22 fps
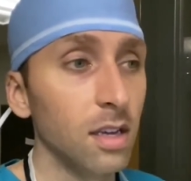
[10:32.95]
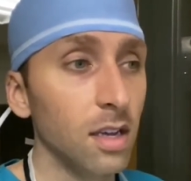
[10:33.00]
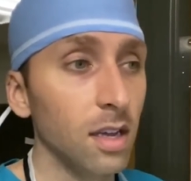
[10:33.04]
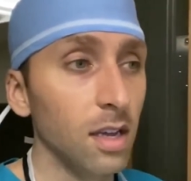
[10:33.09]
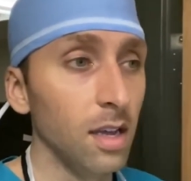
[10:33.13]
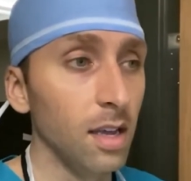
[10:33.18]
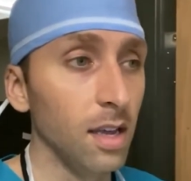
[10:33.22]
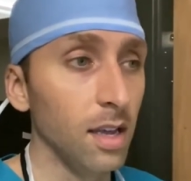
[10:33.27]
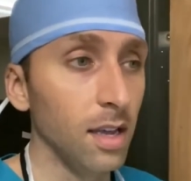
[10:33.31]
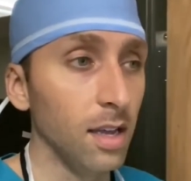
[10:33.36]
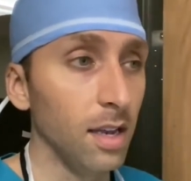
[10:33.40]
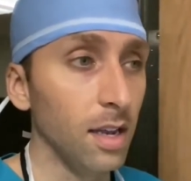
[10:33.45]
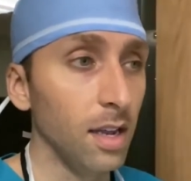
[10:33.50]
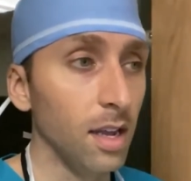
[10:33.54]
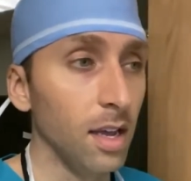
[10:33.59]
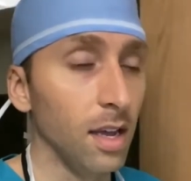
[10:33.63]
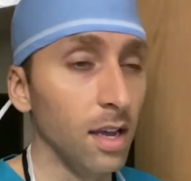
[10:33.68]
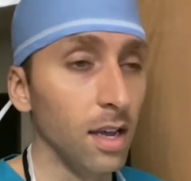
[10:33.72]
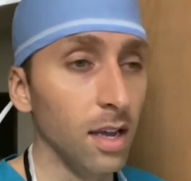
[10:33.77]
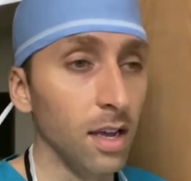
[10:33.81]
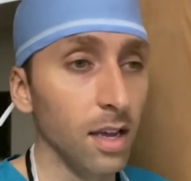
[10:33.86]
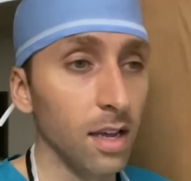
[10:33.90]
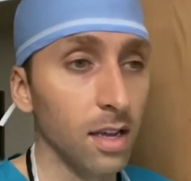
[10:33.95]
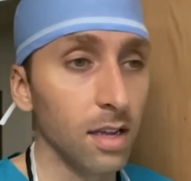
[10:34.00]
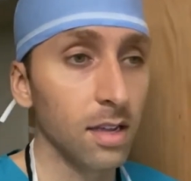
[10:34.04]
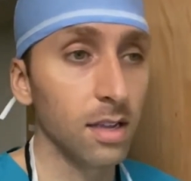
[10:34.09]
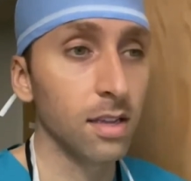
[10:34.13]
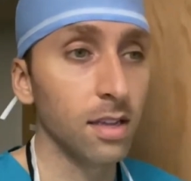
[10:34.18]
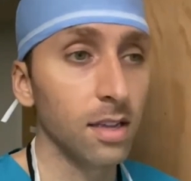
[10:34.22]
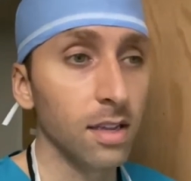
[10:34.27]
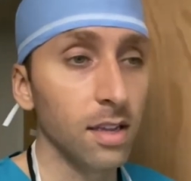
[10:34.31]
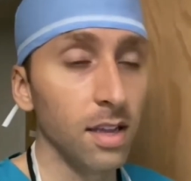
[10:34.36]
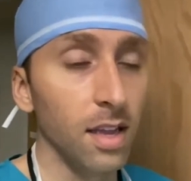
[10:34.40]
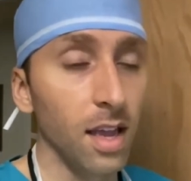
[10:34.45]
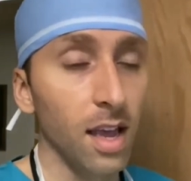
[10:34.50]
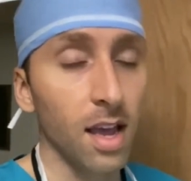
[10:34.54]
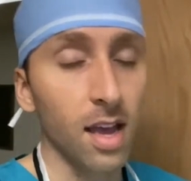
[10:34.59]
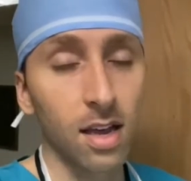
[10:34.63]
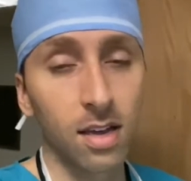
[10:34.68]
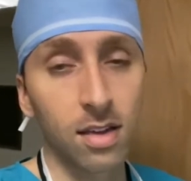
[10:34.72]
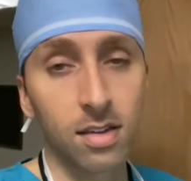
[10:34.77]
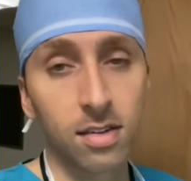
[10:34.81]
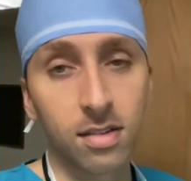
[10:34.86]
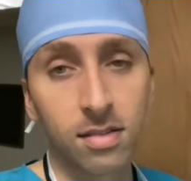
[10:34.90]
And
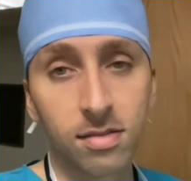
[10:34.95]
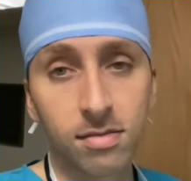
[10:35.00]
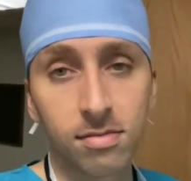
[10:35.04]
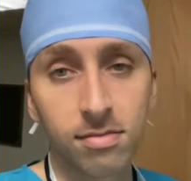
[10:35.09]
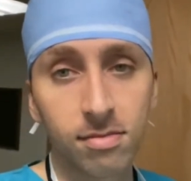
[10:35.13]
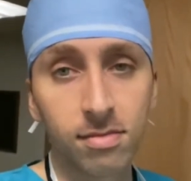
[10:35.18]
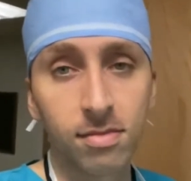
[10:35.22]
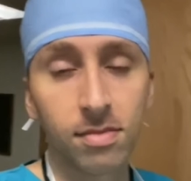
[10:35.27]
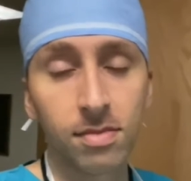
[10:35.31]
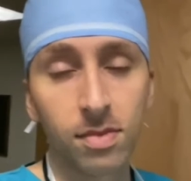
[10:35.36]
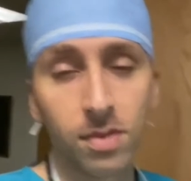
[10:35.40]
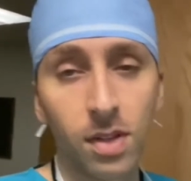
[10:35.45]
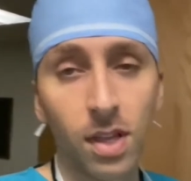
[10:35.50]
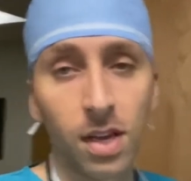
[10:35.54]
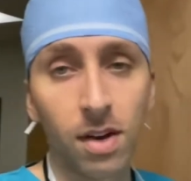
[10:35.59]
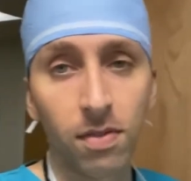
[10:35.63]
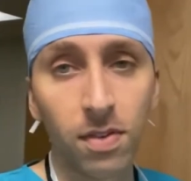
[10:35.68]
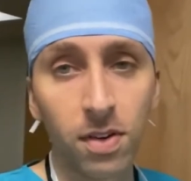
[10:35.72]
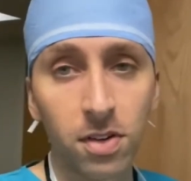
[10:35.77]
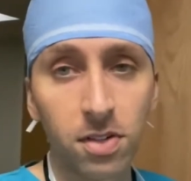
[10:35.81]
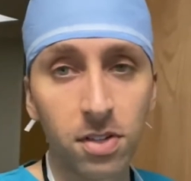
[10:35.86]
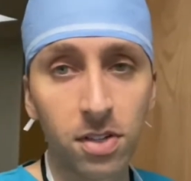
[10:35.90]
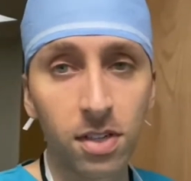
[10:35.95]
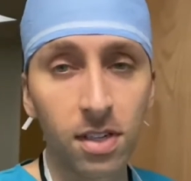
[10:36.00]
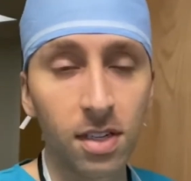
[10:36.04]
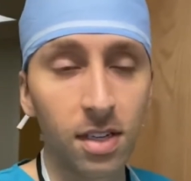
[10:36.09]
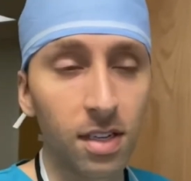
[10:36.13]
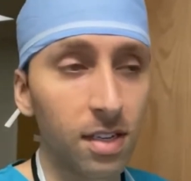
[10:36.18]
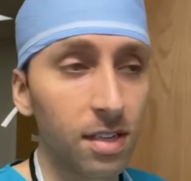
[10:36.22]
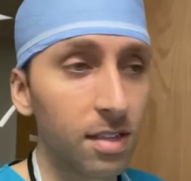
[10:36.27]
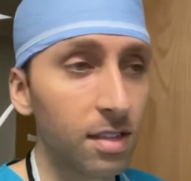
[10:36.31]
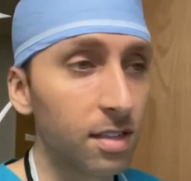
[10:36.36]
yeah, that officially